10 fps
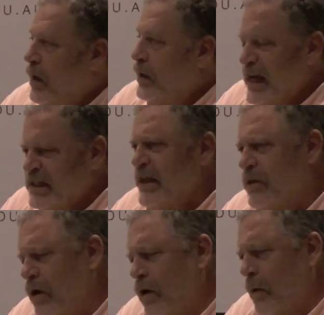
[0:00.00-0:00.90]
Yes
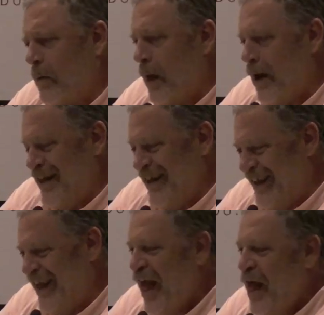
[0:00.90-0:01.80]
and no.
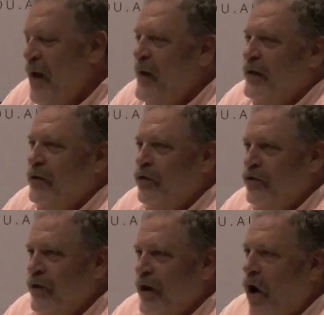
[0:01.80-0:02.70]
She